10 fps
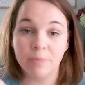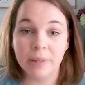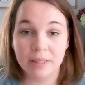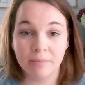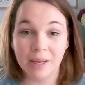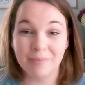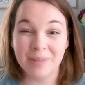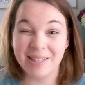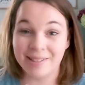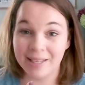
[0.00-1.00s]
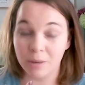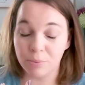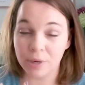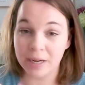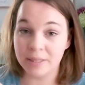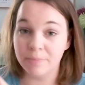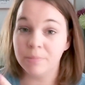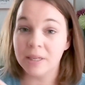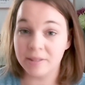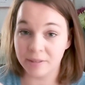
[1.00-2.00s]
but sometimes it's a sale price
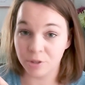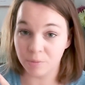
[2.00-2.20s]
plus there's